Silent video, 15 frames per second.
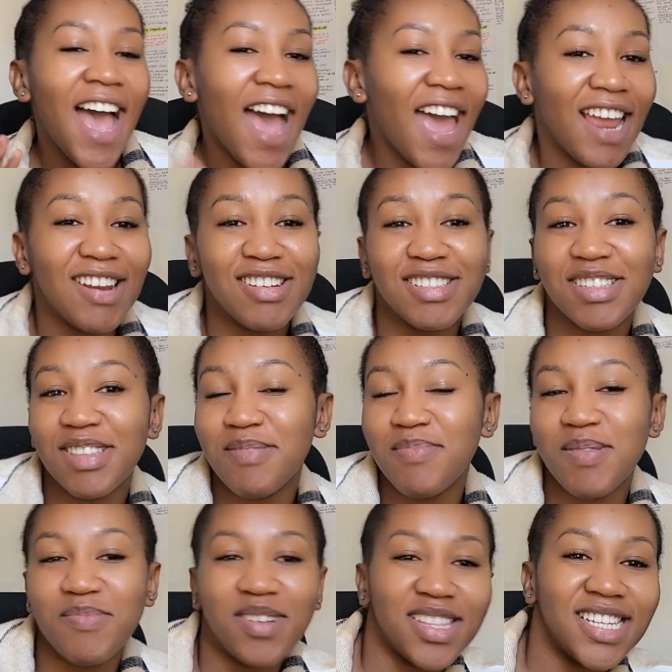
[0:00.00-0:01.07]
Hello to the
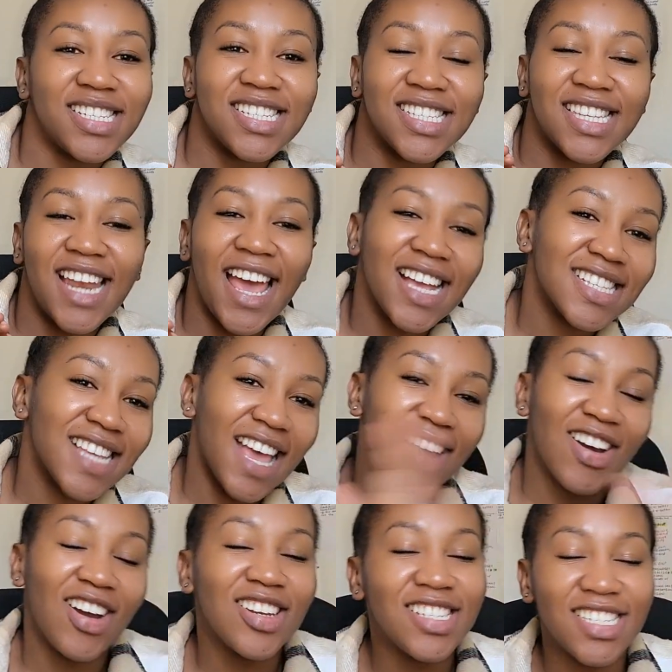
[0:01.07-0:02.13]
people that just like
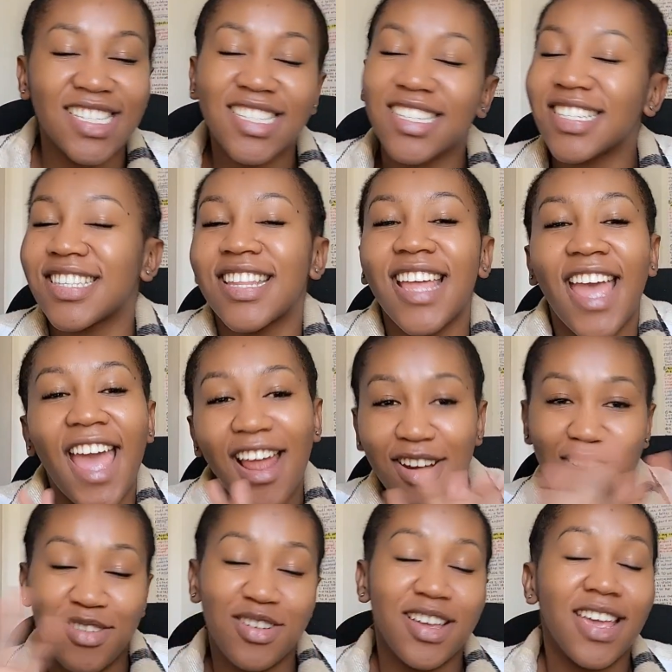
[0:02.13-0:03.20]
psychology, just
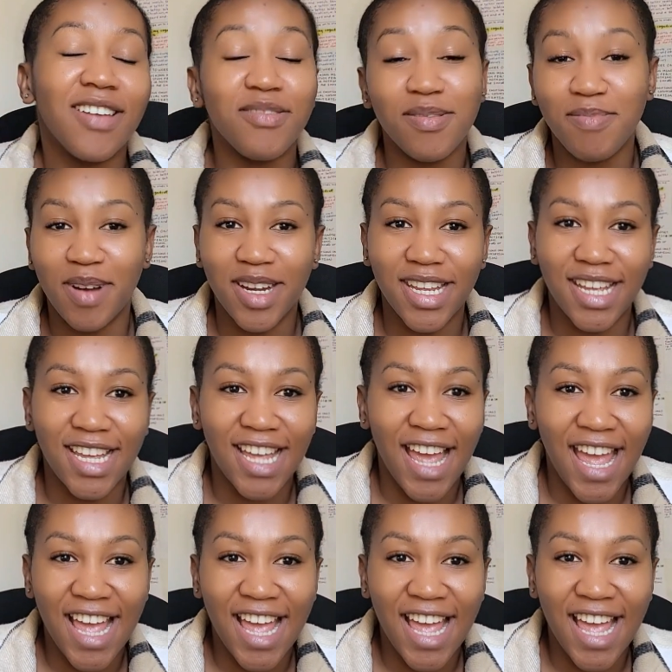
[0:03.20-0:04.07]
hello everybody.